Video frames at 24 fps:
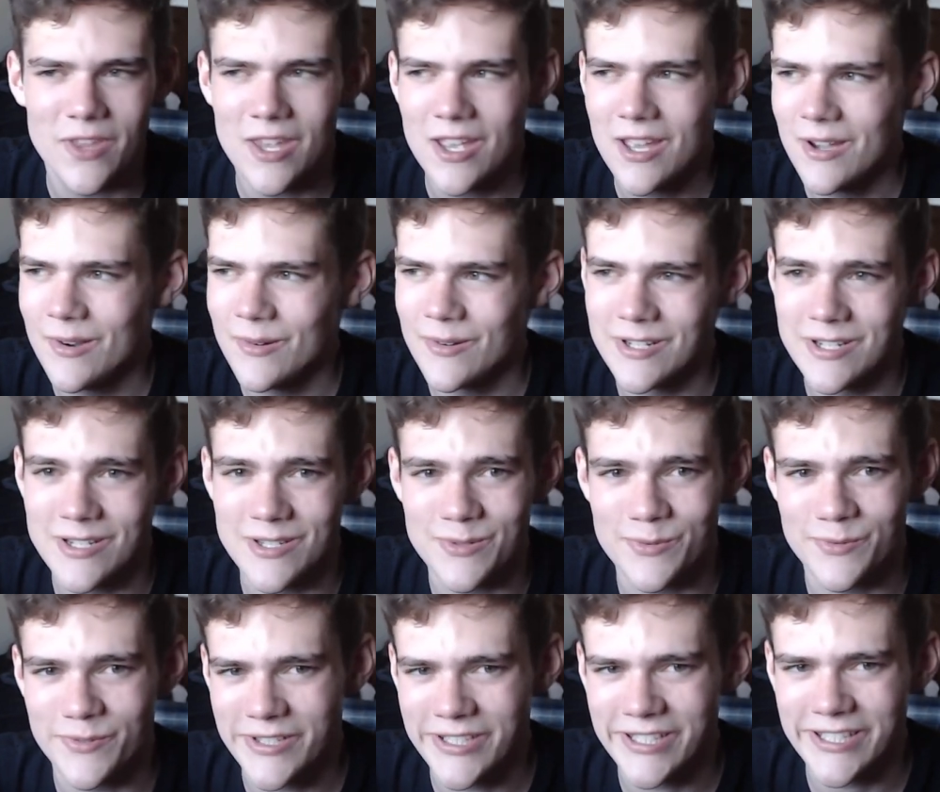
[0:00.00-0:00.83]
which
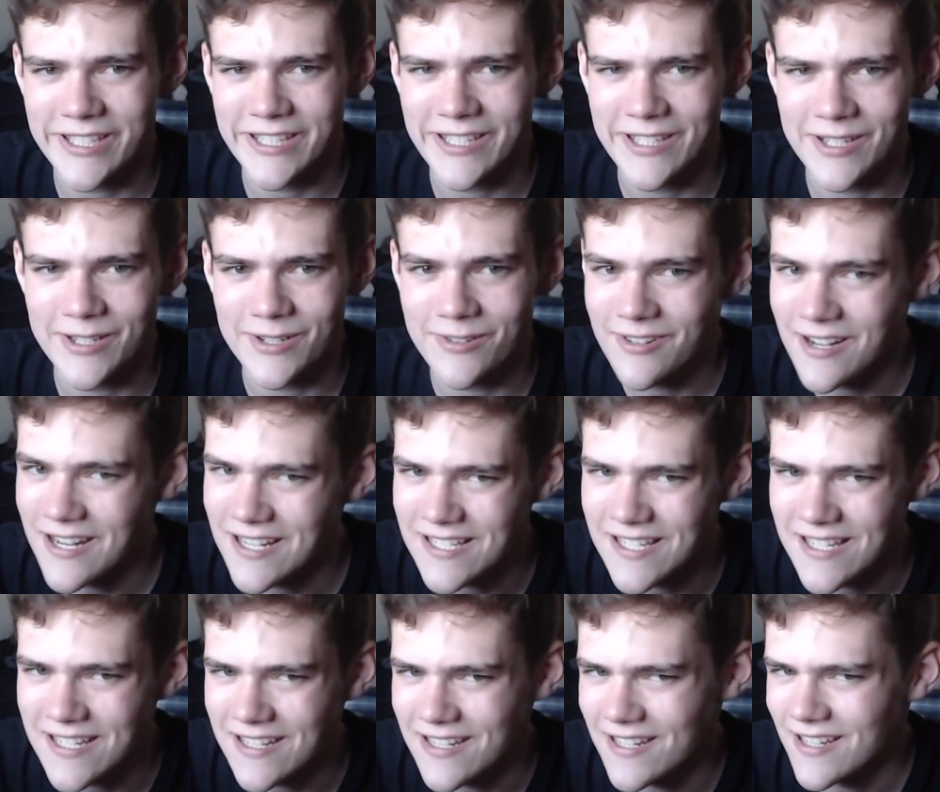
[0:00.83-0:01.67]
is really
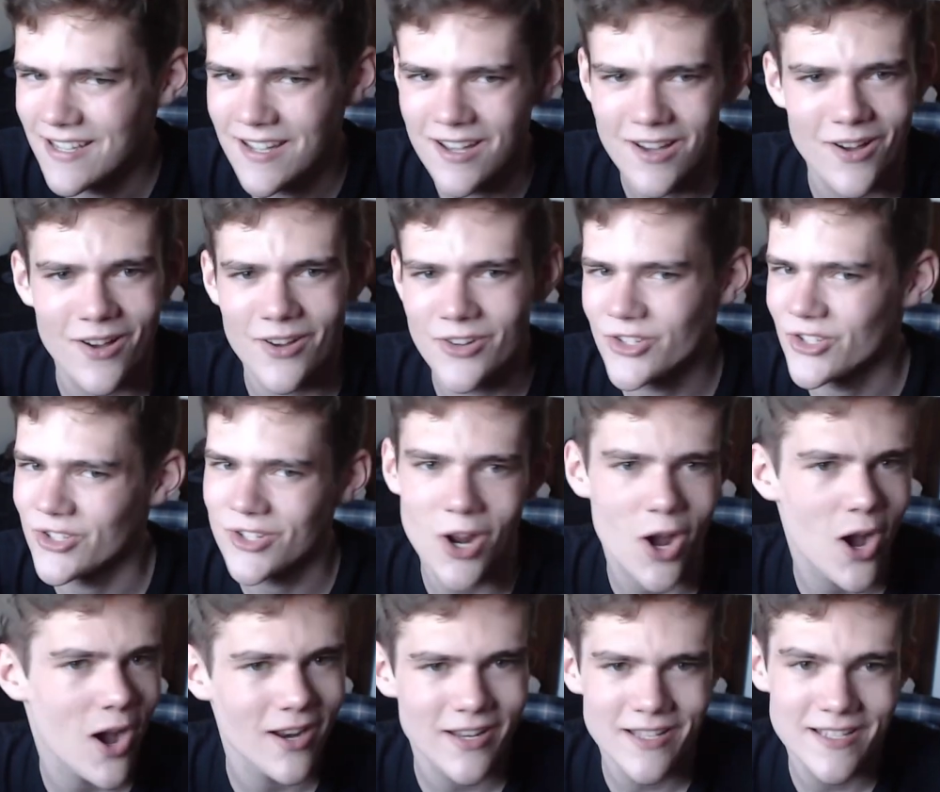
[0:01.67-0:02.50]
crazy. Just
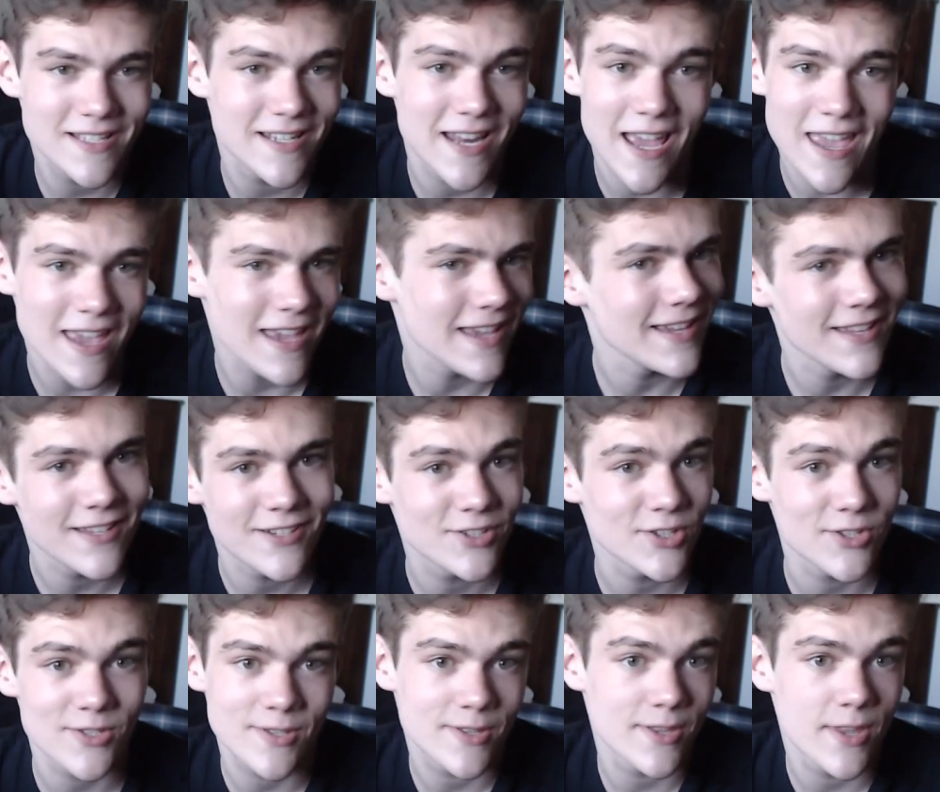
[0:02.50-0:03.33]
hottest day.
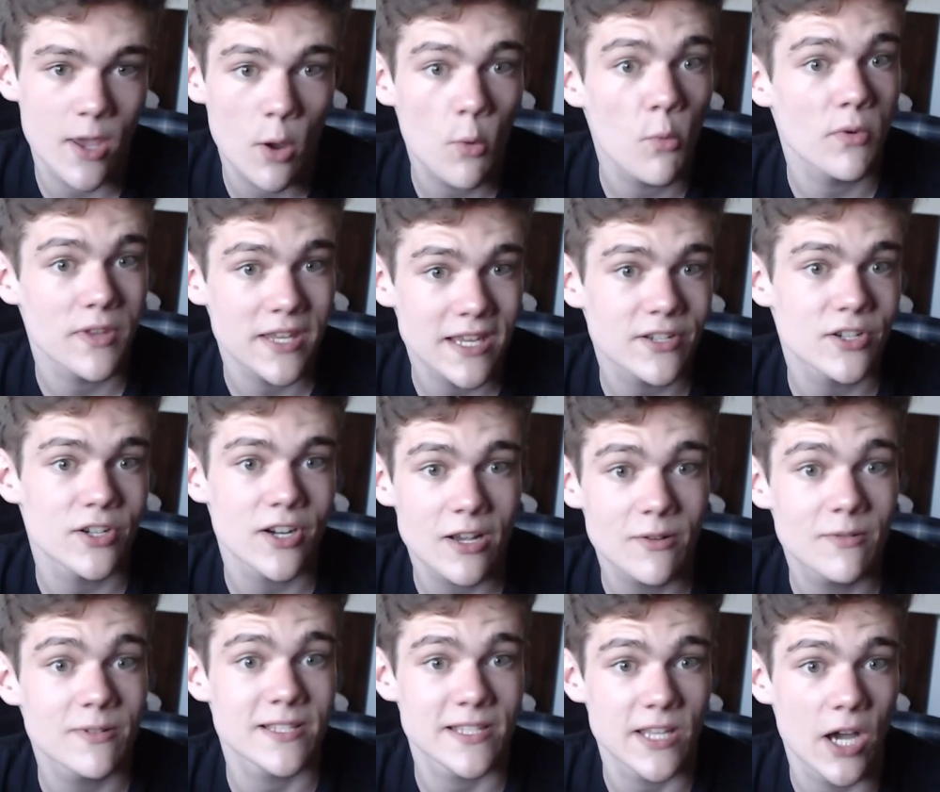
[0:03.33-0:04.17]
Just yesterday
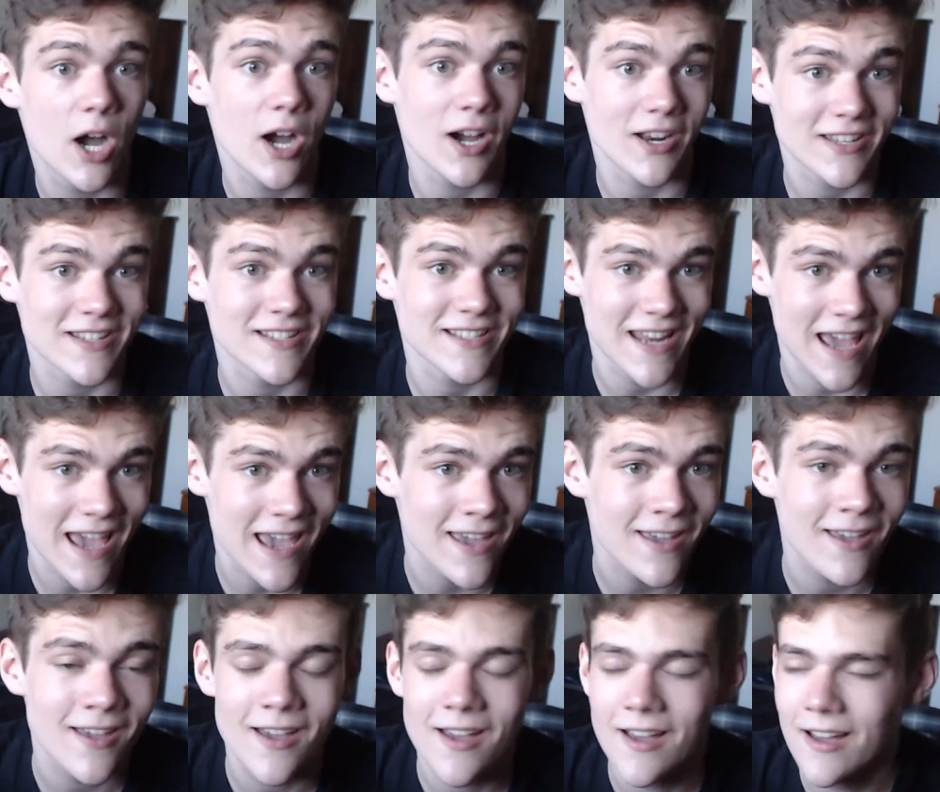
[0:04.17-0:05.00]
was the hottest day,
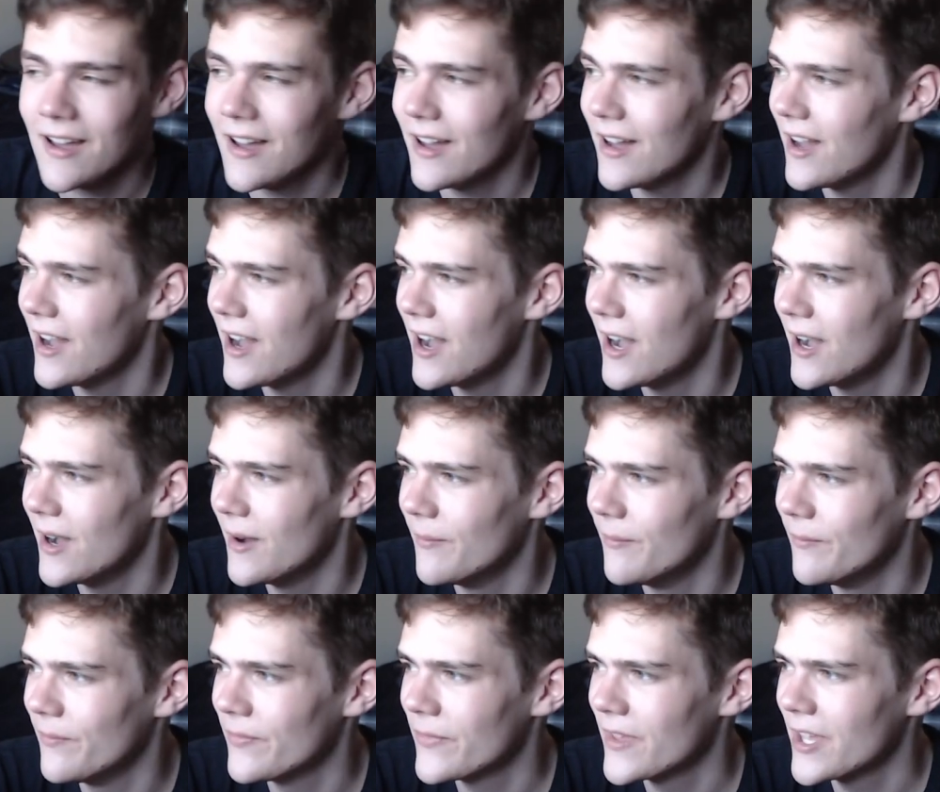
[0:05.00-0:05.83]

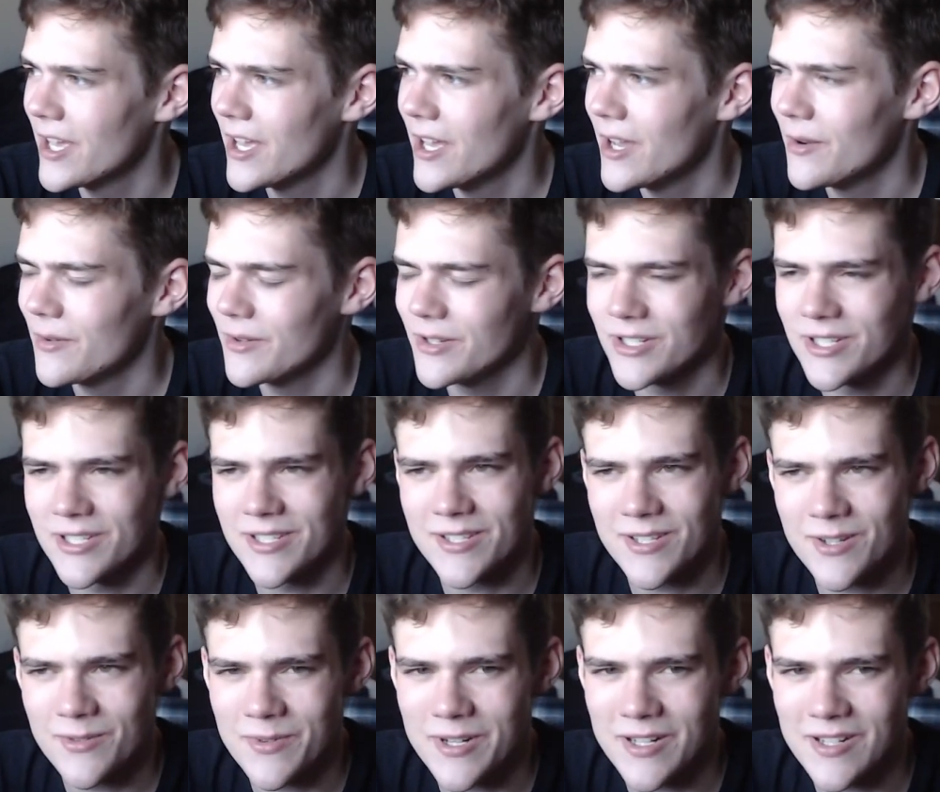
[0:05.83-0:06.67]
which is
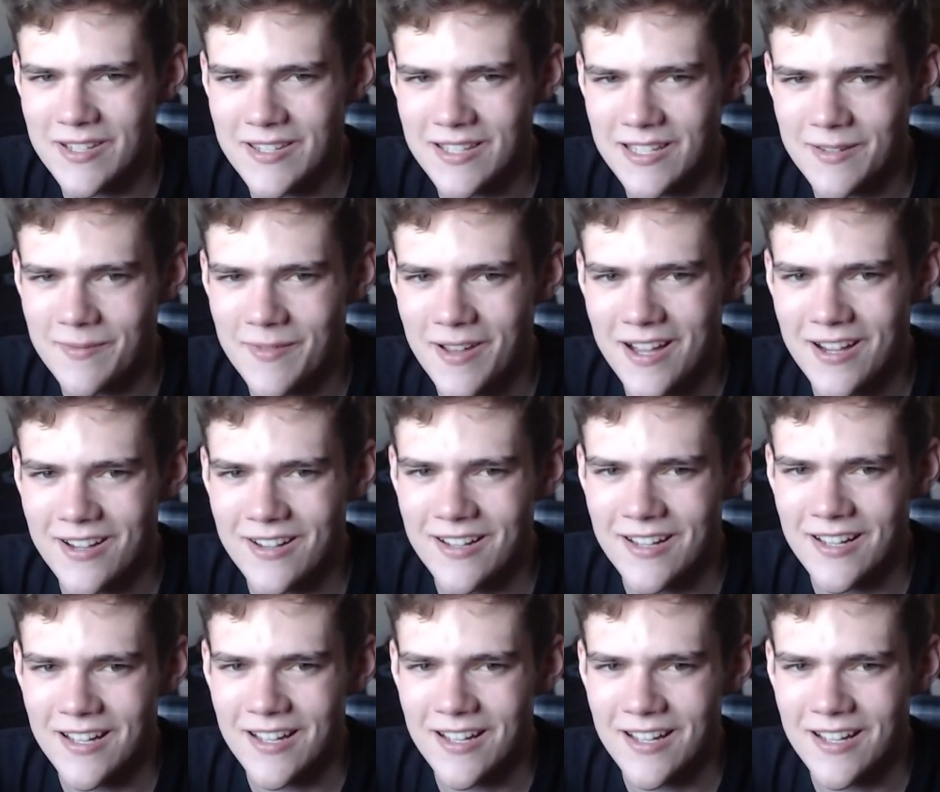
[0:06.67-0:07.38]
so weird to think about.